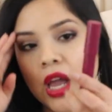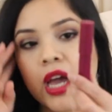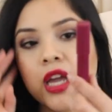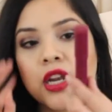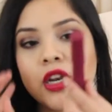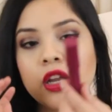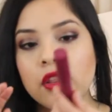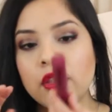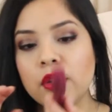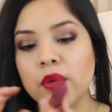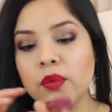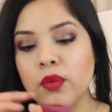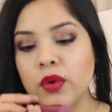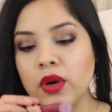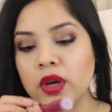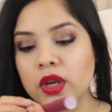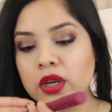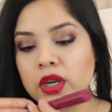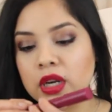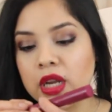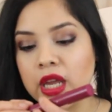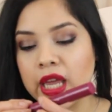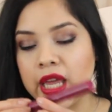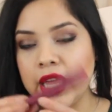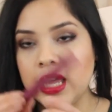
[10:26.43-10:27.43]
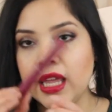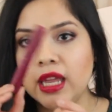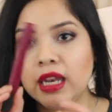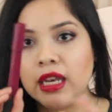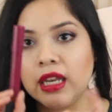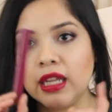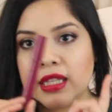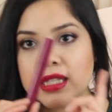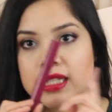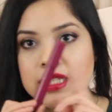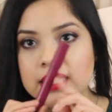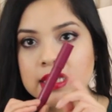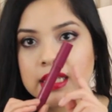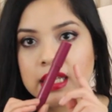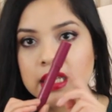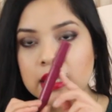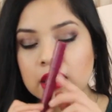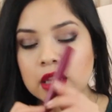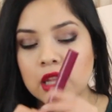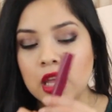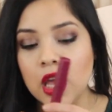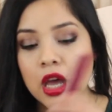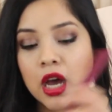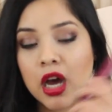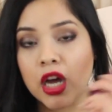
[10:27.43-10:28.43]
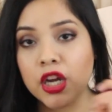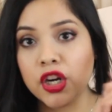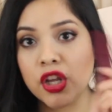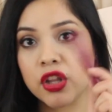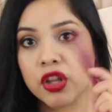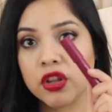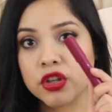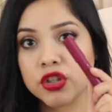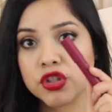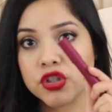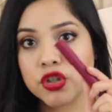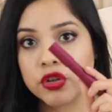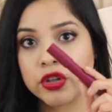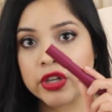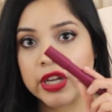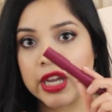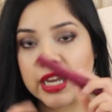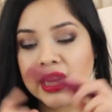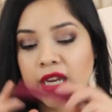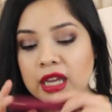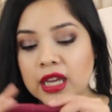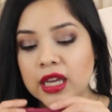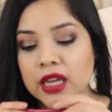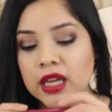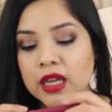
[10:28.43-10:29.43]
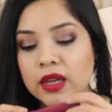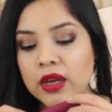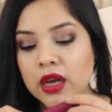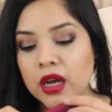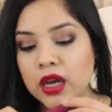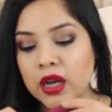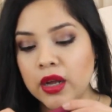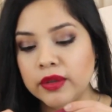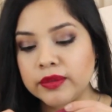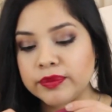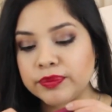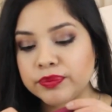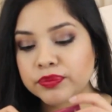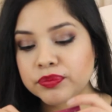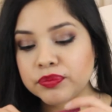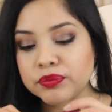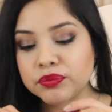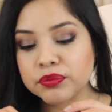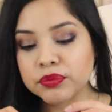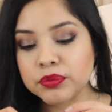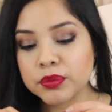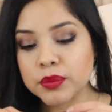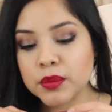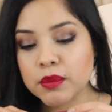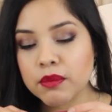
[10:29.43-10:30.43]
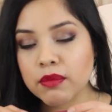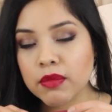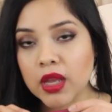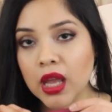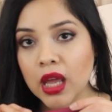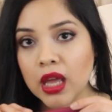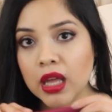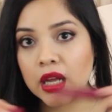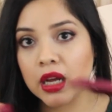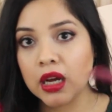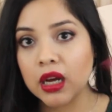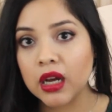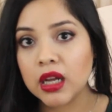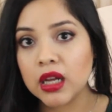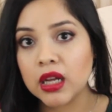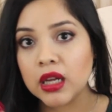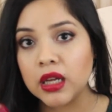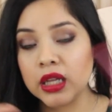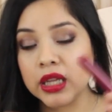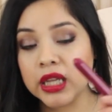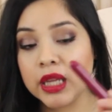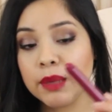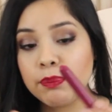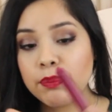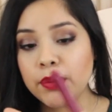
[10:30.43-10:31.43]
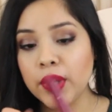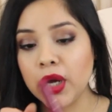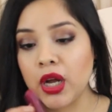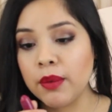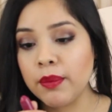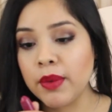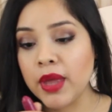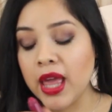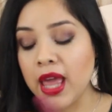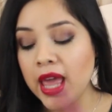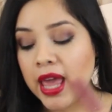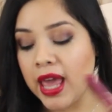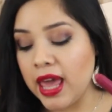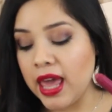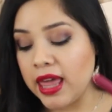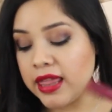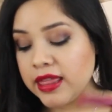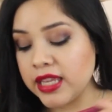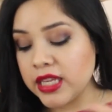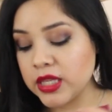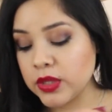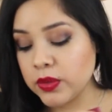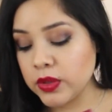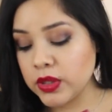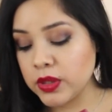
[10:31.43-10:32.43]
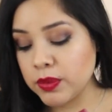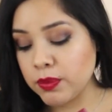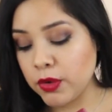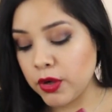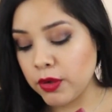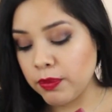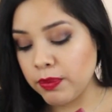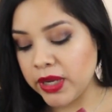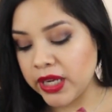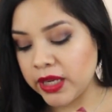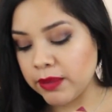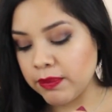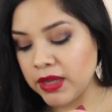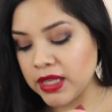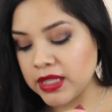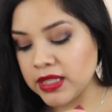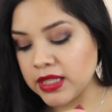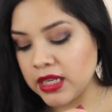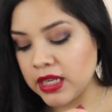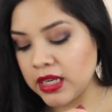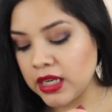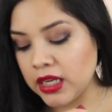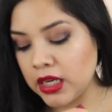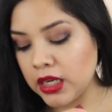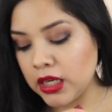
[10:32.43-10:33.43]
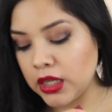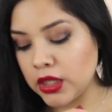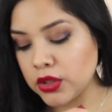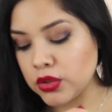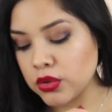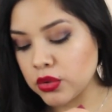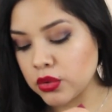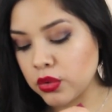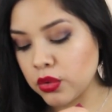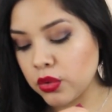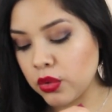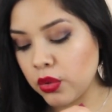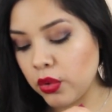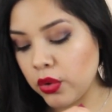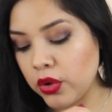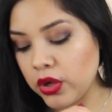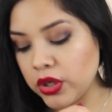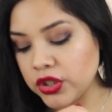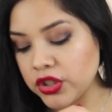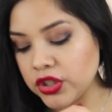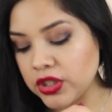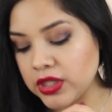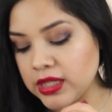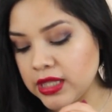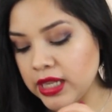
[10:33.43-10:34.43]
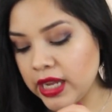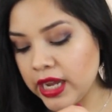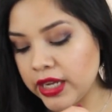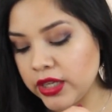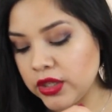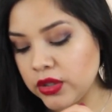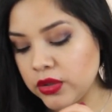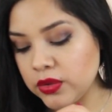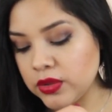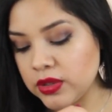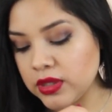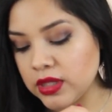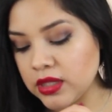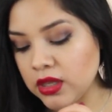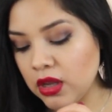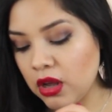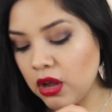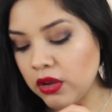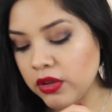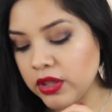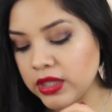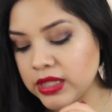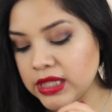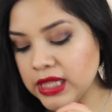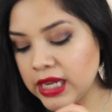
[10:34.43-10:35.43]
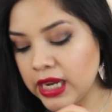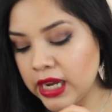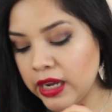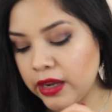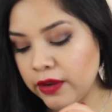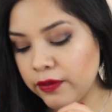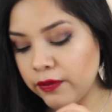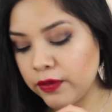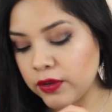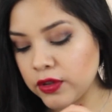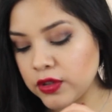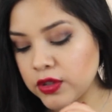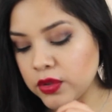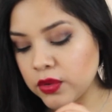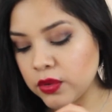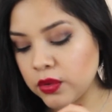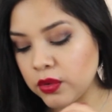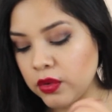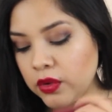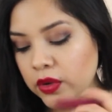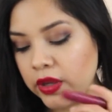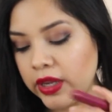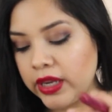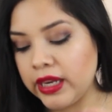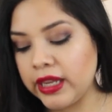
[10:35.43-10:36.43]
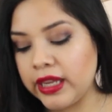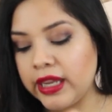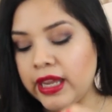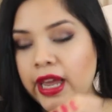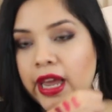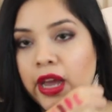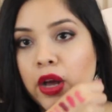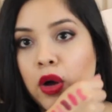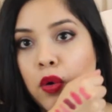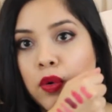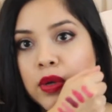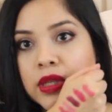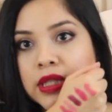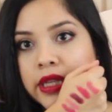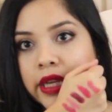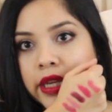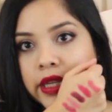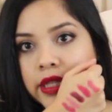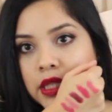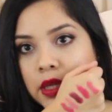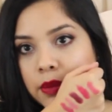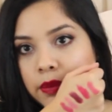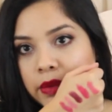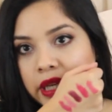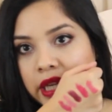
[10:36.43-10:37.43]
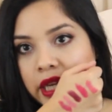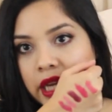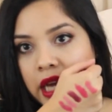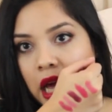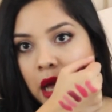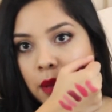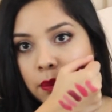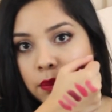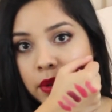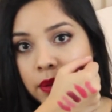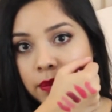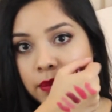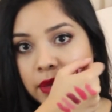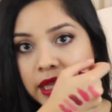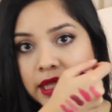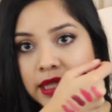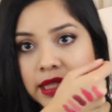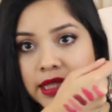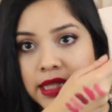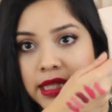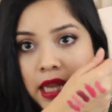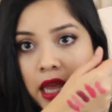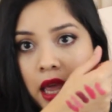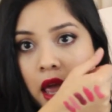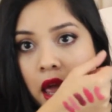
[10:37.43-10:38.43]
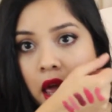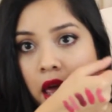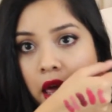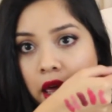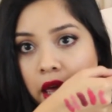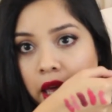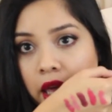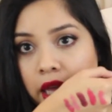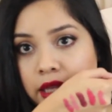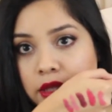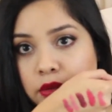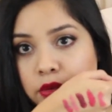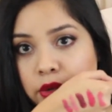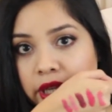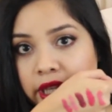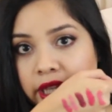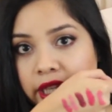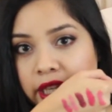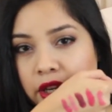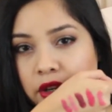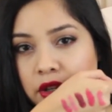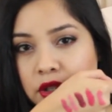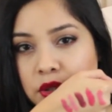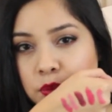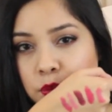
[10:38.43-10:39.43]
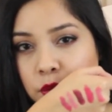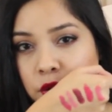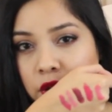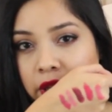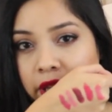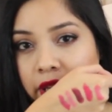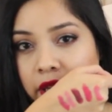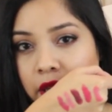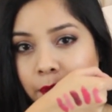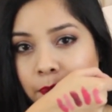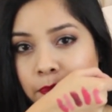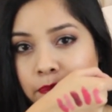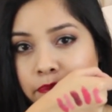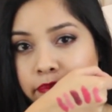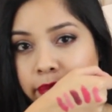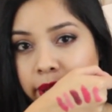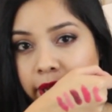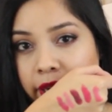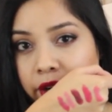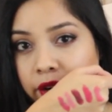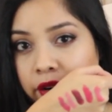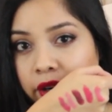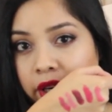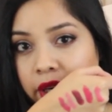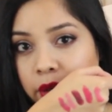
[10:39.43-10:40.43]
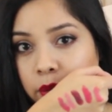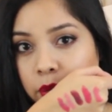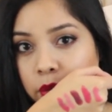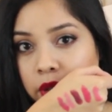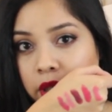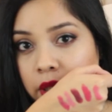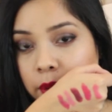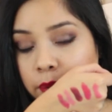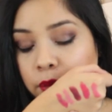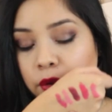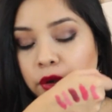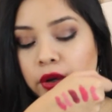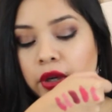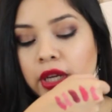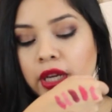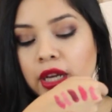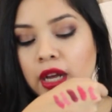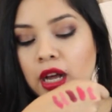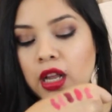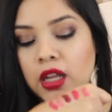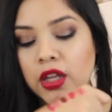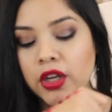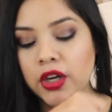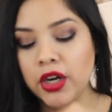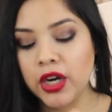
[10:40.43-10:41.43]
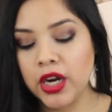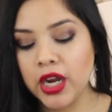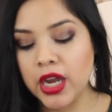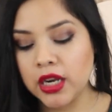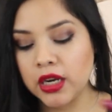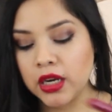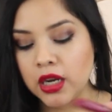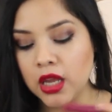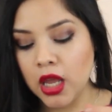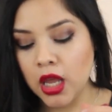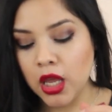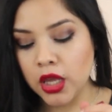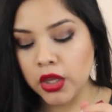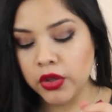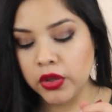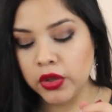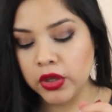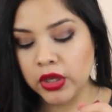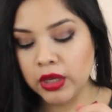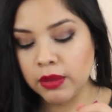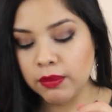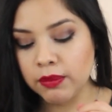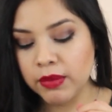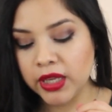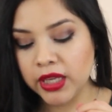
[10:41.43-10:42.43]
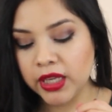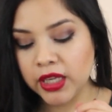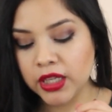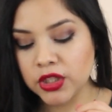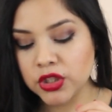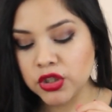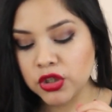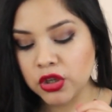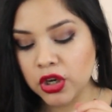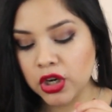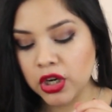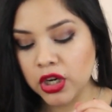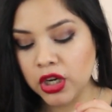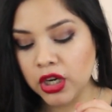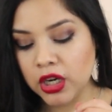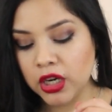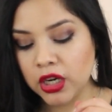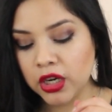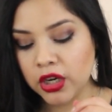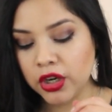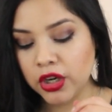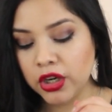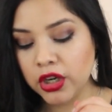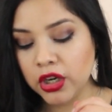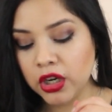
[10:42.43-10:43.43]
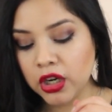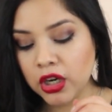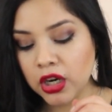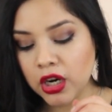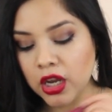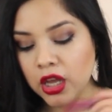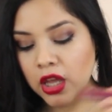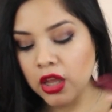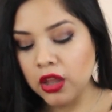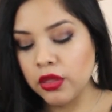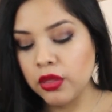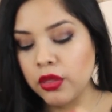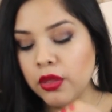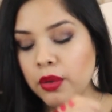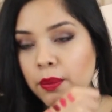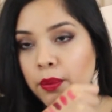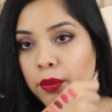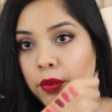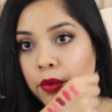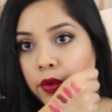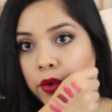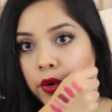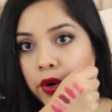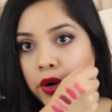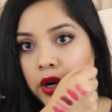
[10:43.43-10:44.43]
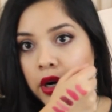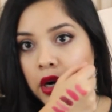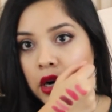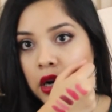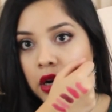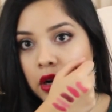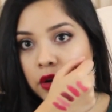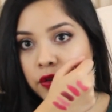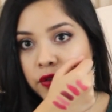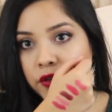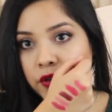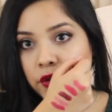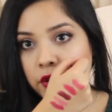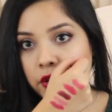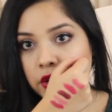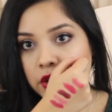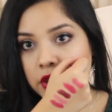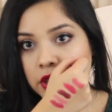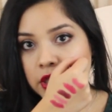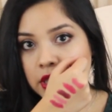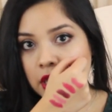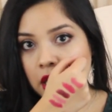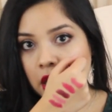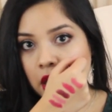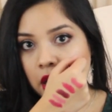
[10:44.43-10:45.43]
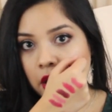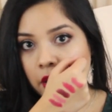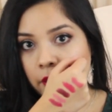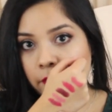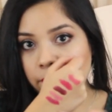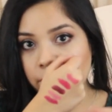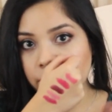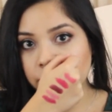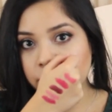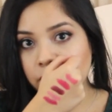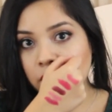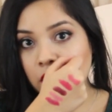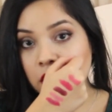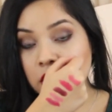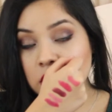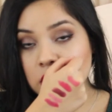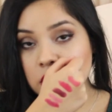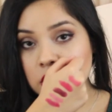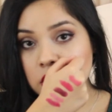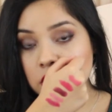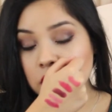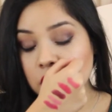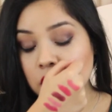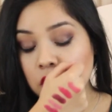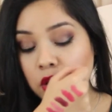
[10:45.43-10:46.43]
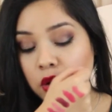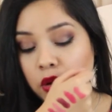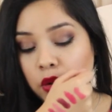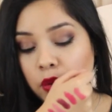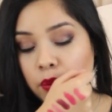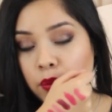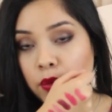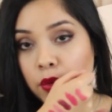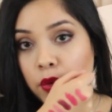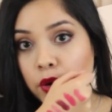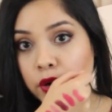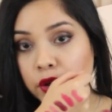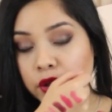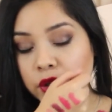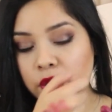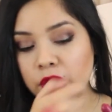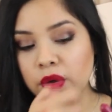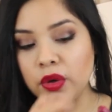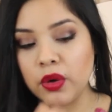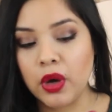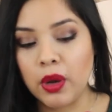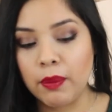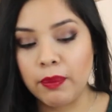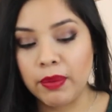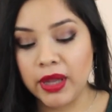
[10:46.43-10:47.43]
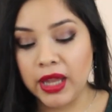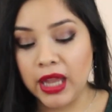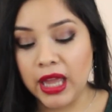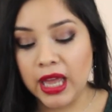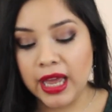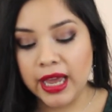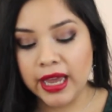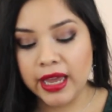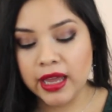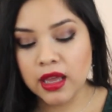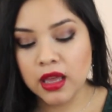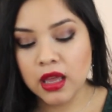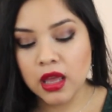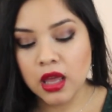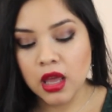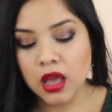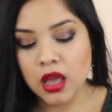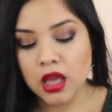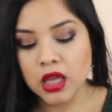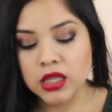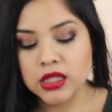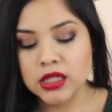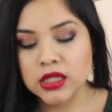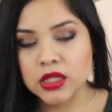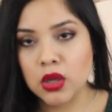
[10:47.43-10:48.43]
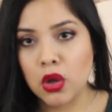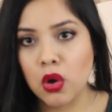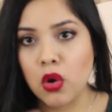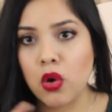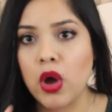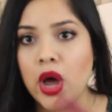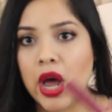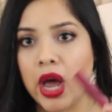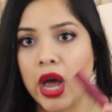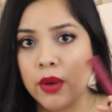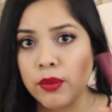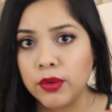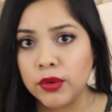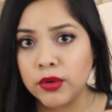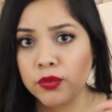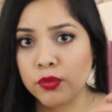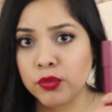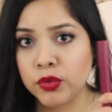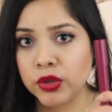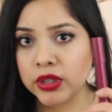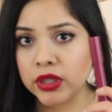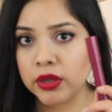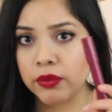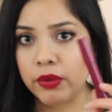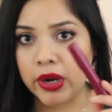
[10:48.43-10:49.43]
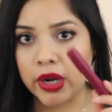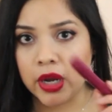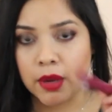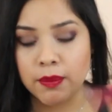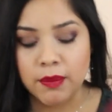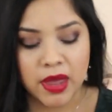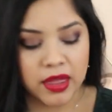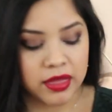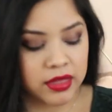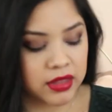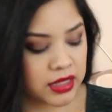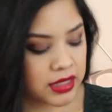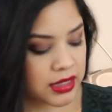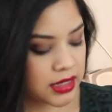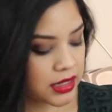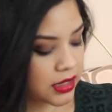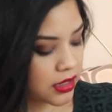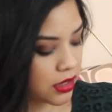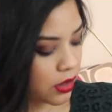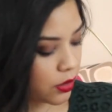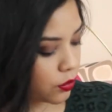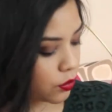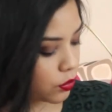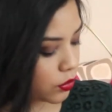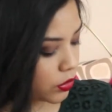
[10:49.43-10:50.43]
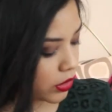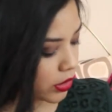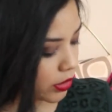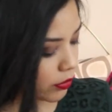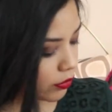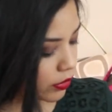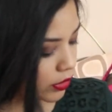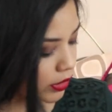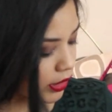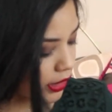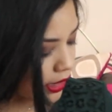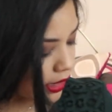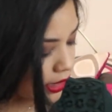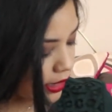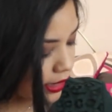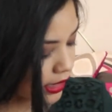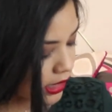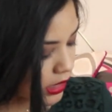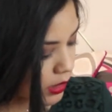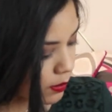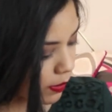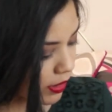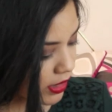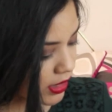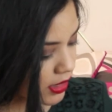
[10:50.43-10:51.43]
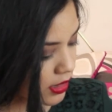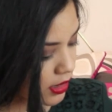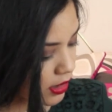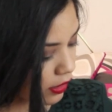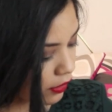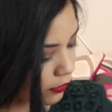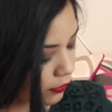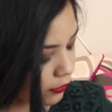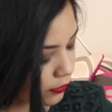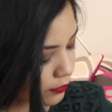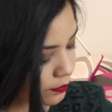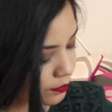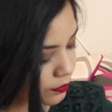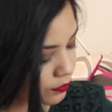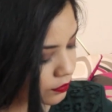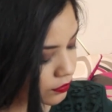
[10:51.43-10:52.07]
another one, and this is in another Jordana um, uh, lip balm and this one's more pigmented and it's gorgeous. I use this all the time for school and like I always get so many compliments. This right here is more like a berry really pretty color and you can make it darker the more of course um, you know the more you apply. So I would really recommend these. These are really really inexpensive.